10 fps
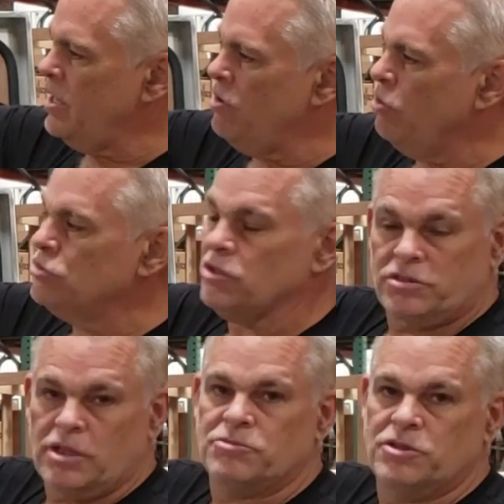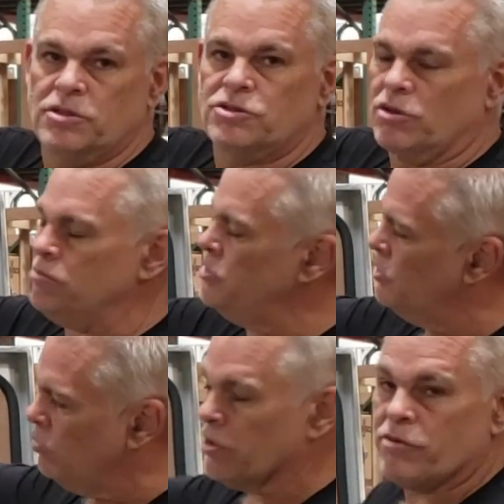hose hooked up to the drum and you
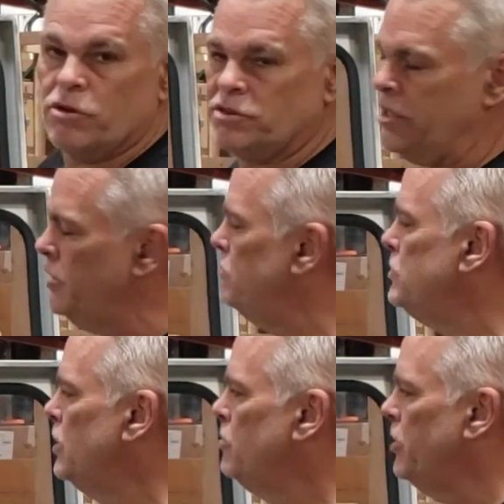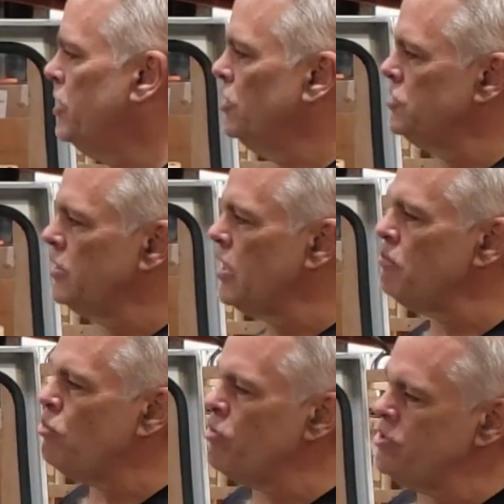don't want to rotate. Because at that
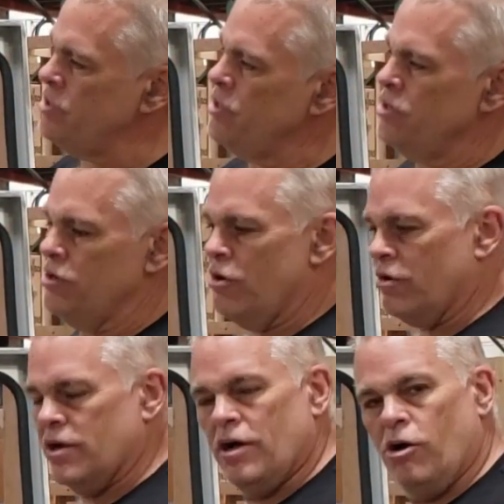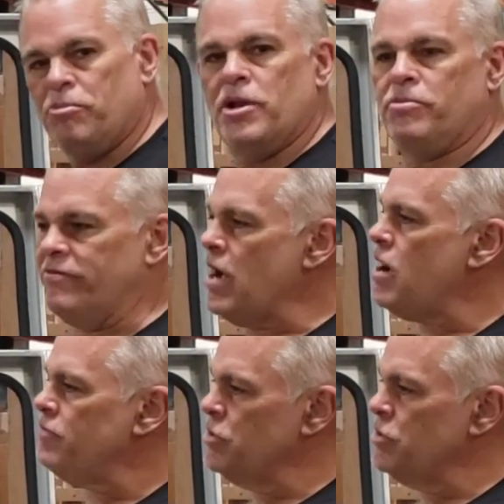point, you're going to open up a valve and